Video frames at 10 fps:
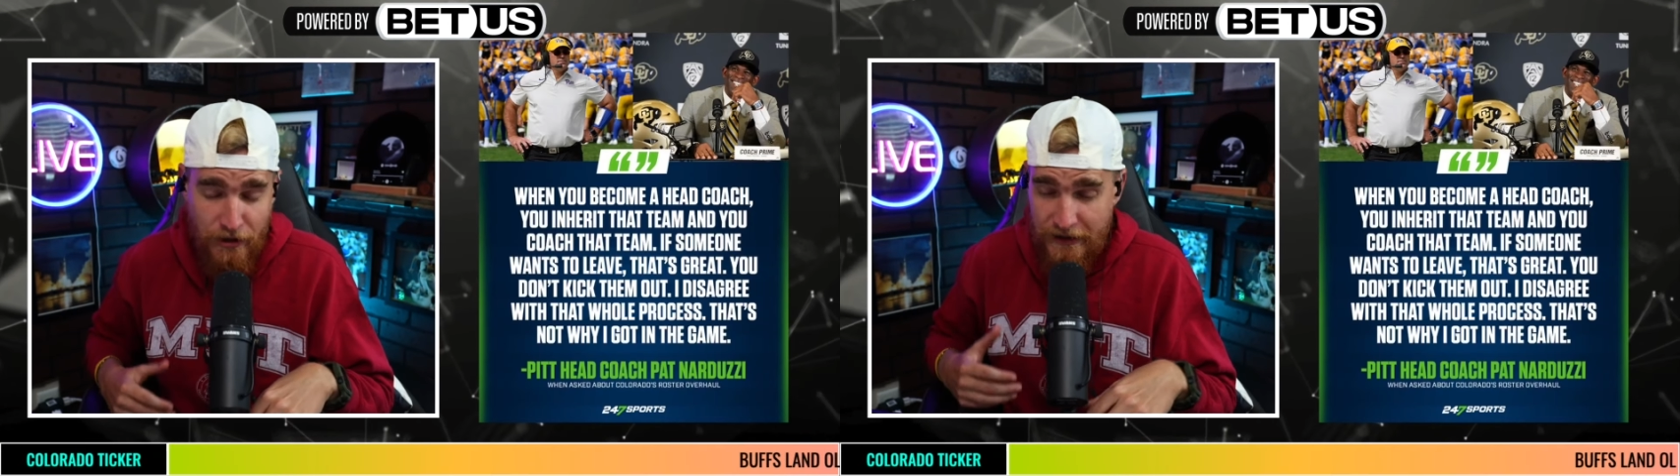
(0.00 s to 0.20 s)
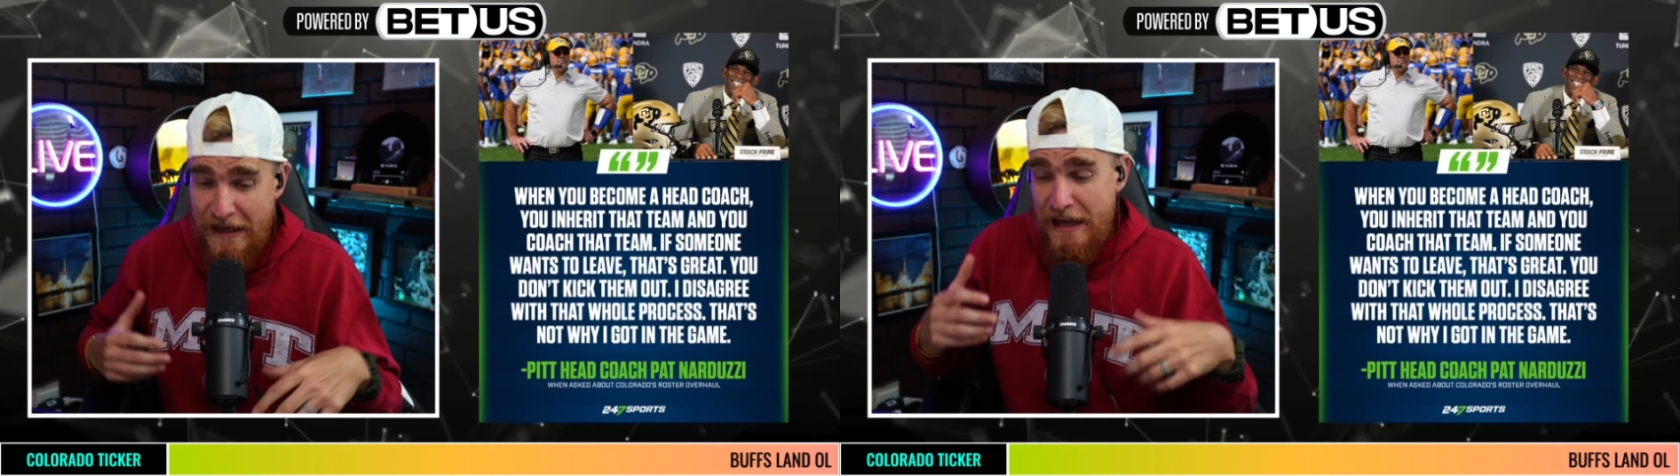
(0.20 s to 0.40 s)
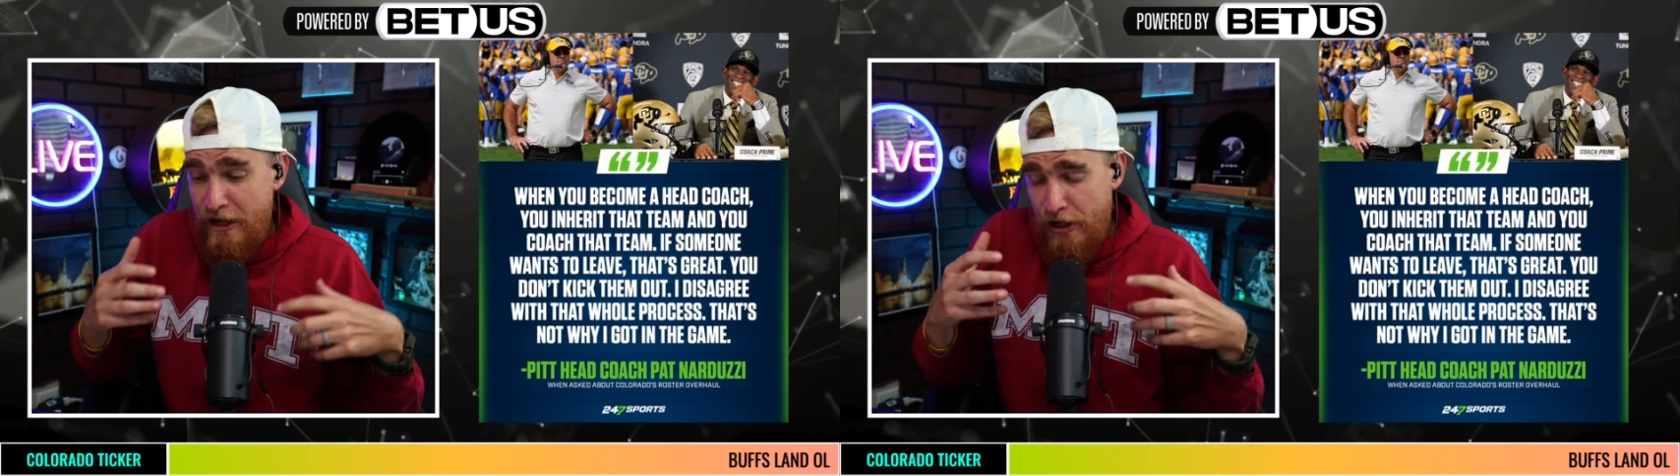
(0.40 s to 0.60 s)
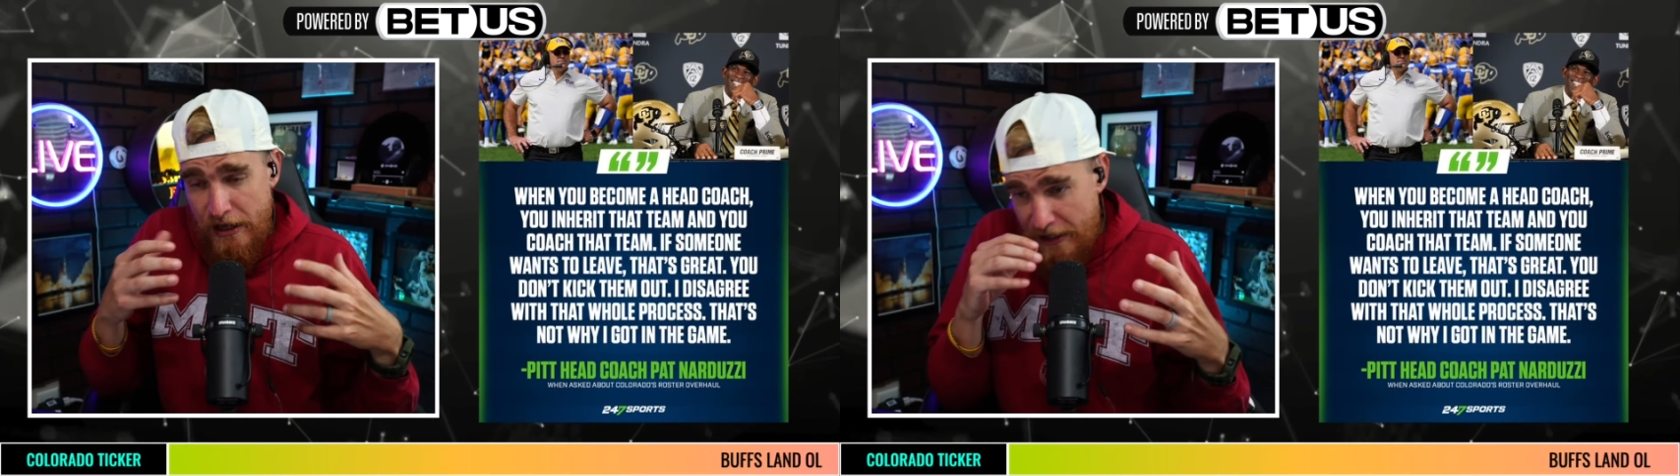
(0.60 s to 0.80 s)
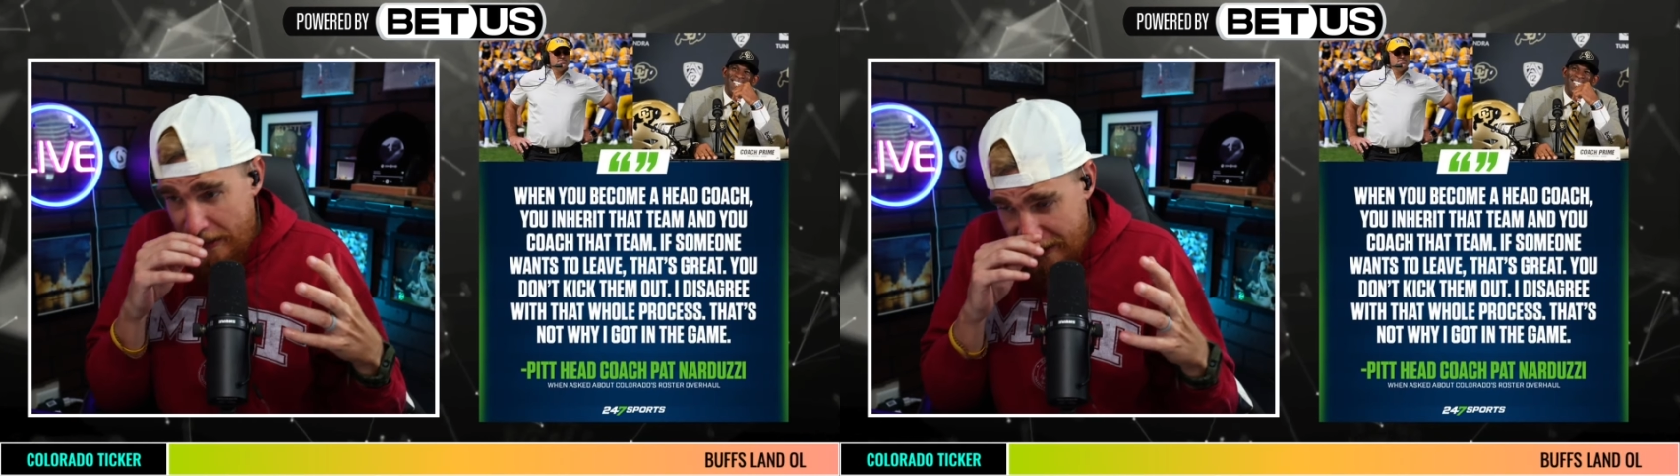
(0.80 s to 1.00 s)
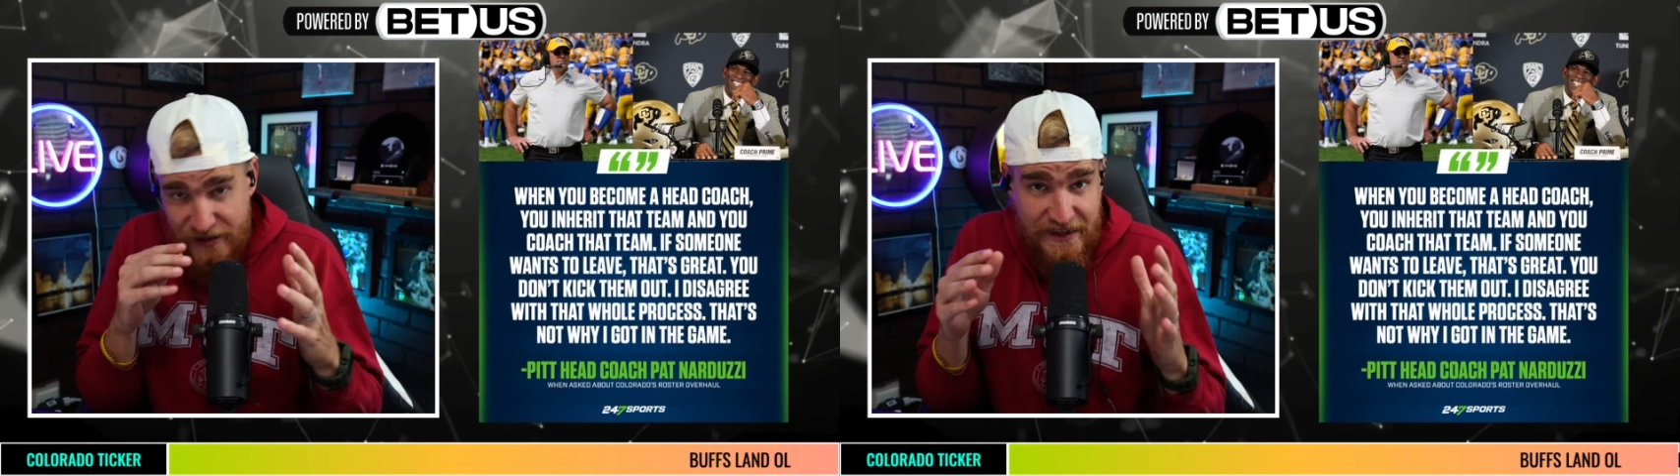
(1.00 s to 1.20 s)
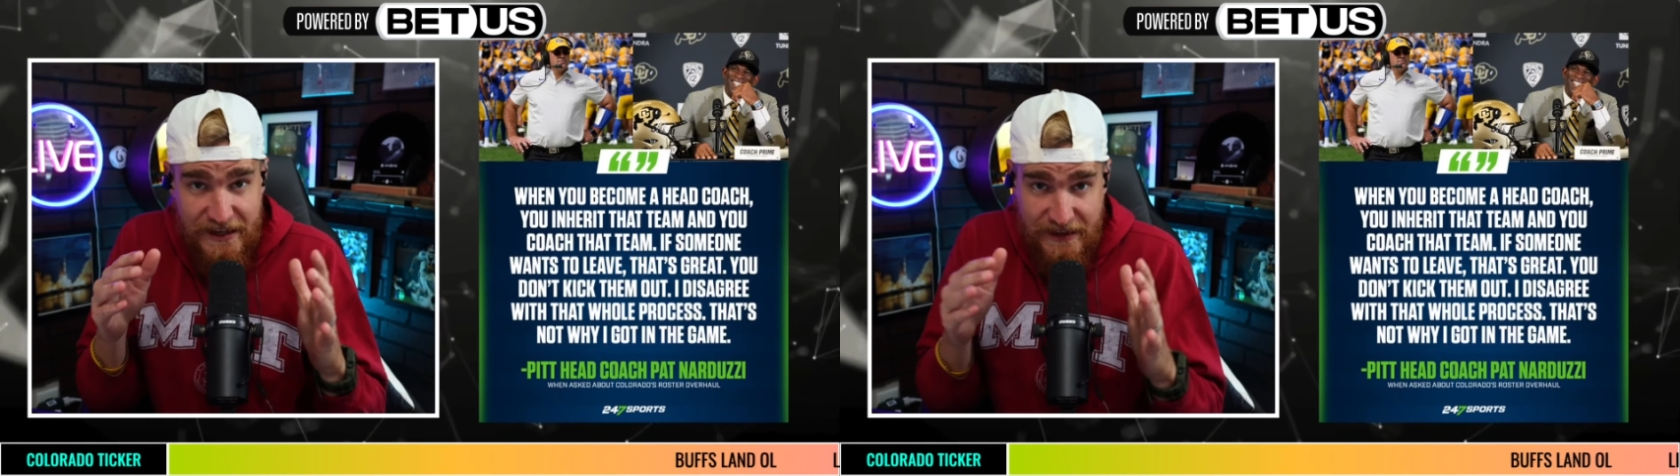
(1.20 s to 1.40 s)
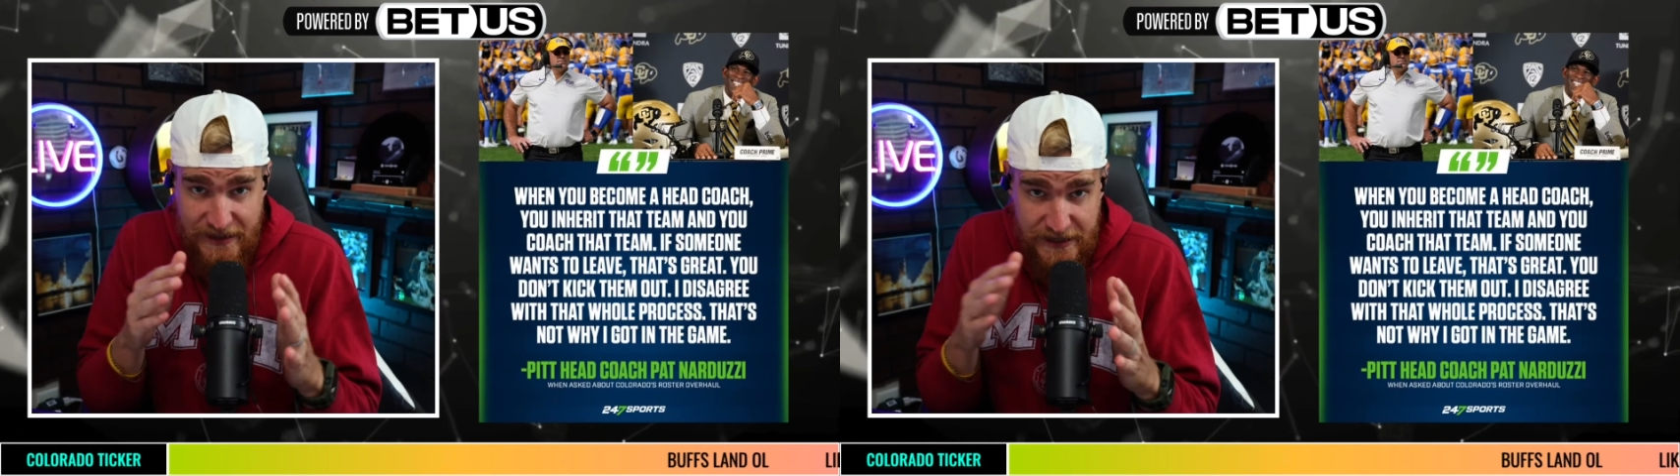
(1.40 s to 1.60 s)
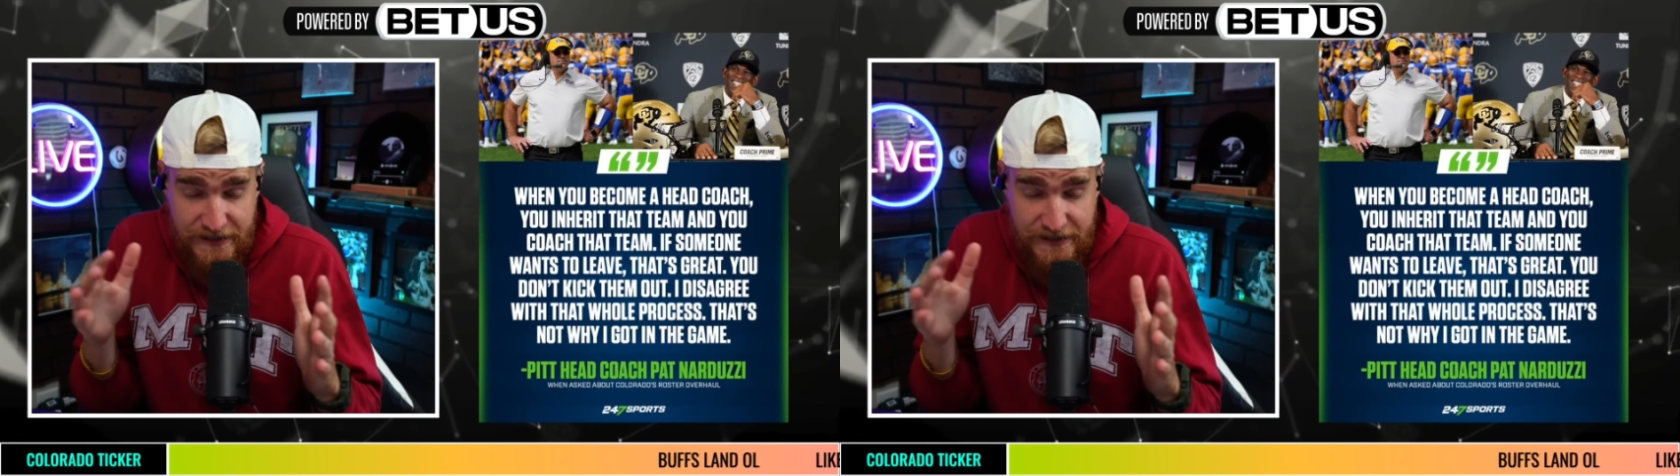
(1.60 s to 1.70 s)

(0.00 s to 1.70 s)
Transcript: Look, here's the thing.